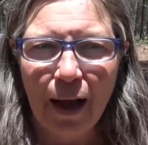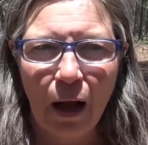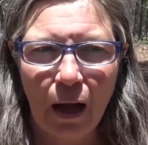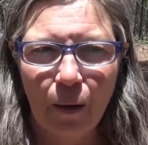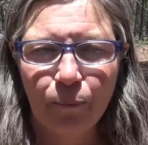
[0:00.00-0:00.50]

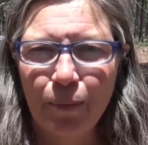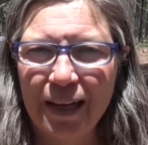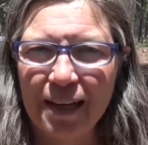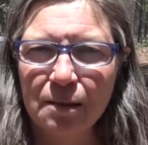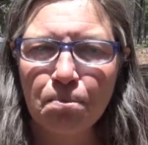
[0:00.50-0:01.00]
um,
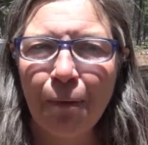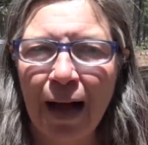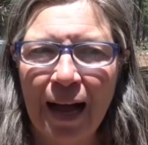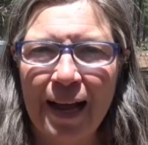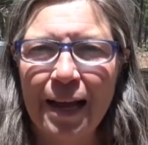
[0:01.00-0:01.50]
because
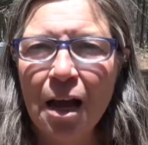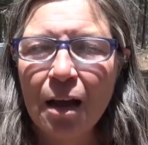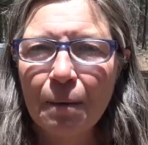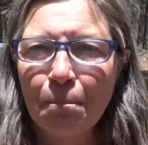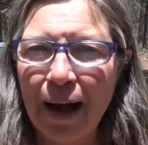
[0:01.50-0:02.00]
my
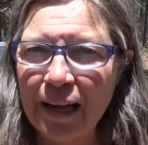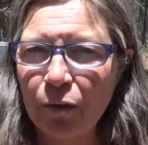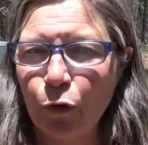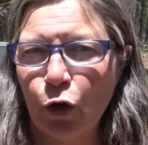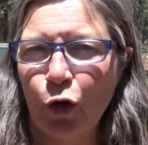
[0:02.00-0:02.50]
my
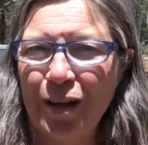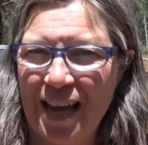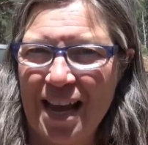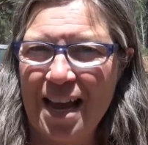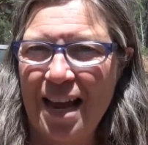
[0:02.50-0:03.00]
inverter
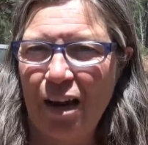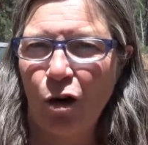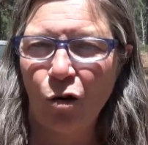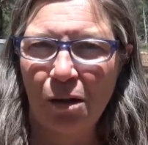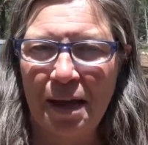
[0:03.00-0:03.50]
can't
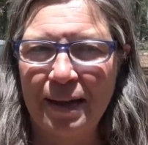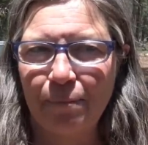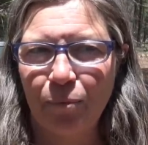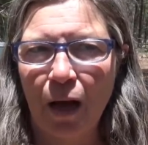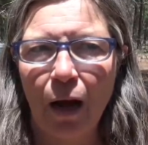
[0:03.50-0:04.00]
handle
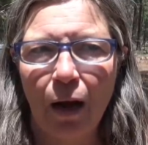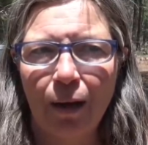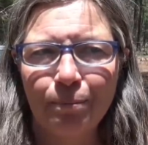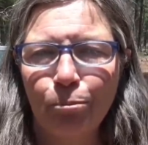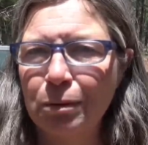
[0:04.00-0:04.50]
like
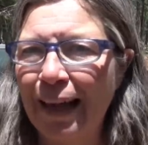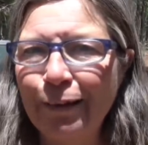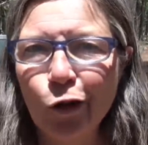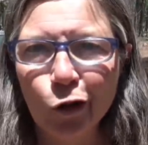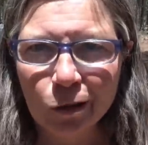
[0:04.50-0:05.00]
a
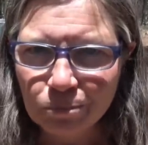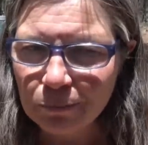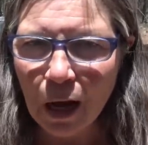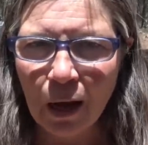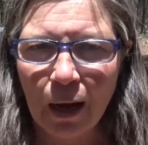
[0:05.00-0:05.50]
blender.
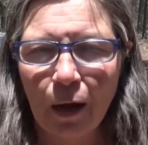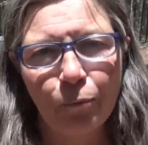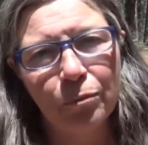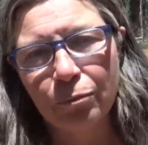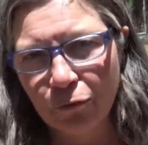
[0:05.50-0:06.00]

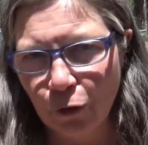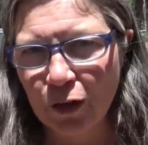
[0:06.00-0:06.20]
Um, for